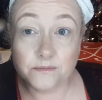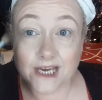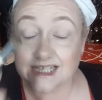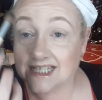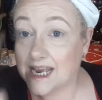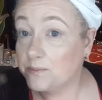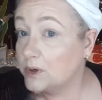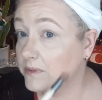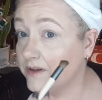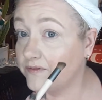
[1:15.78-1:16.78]
as I said, put
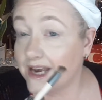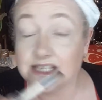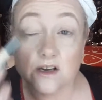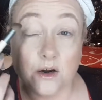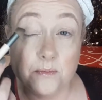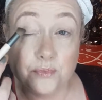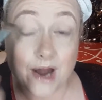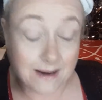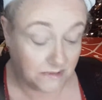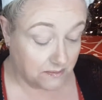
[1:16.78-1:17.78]
a bit of face on and
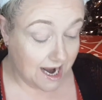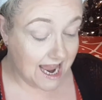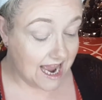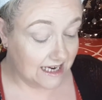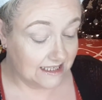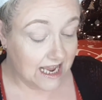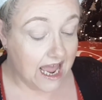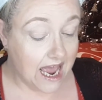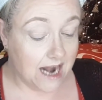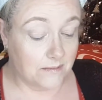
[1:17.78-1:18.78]
primed my eyes.
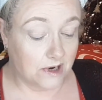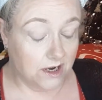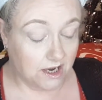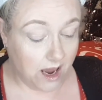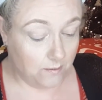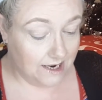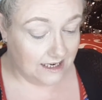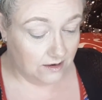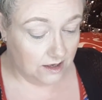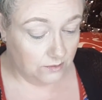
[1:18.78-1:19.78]
And I'm going to go
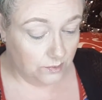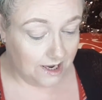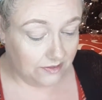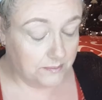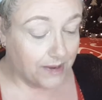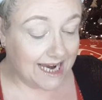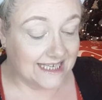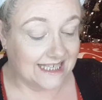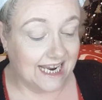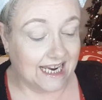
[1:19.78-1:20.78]
in with
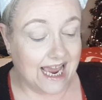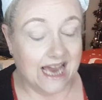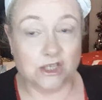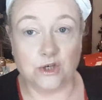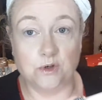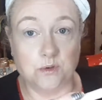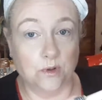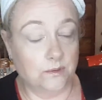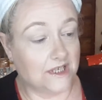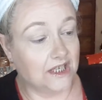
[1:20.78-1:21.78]
basic as
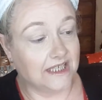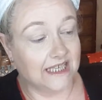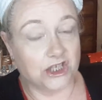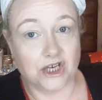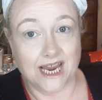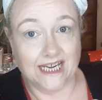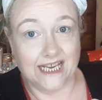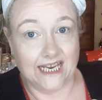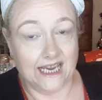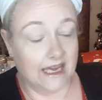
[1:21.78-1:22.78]
usual, which is this shade
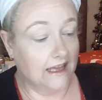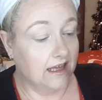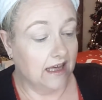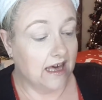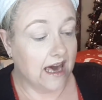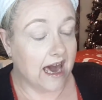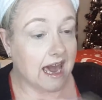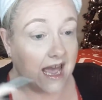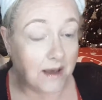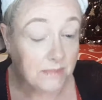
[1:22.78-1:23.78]
here.
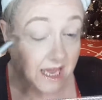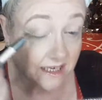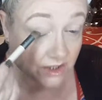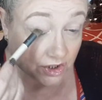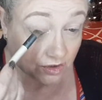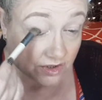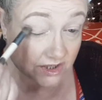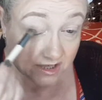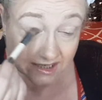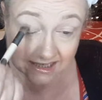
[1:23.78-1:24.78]
And
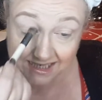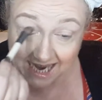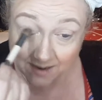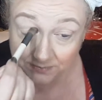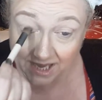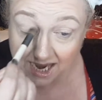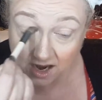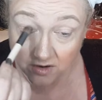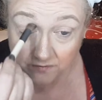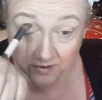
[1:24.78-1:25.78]
just tap that
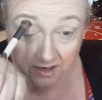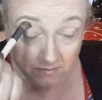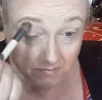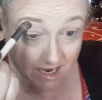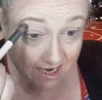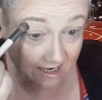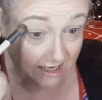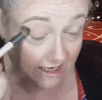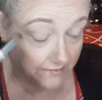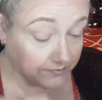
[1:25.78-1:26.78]
over
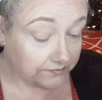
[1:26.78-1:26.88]
my